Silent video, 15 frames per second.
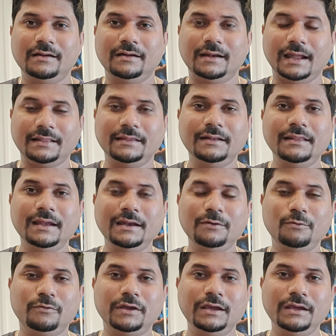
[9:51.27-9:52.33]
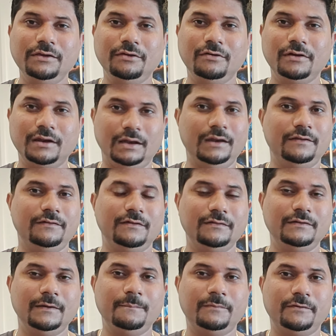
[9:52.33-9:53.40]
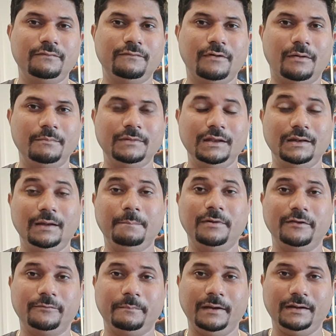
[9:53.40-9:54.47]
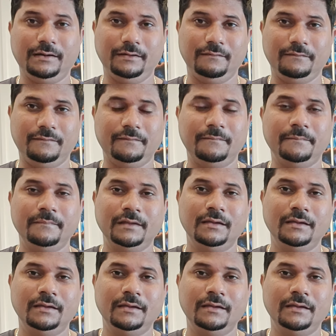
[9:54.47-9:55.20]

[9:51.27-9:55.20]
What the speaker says: rather than looking your relationships from the love perspective,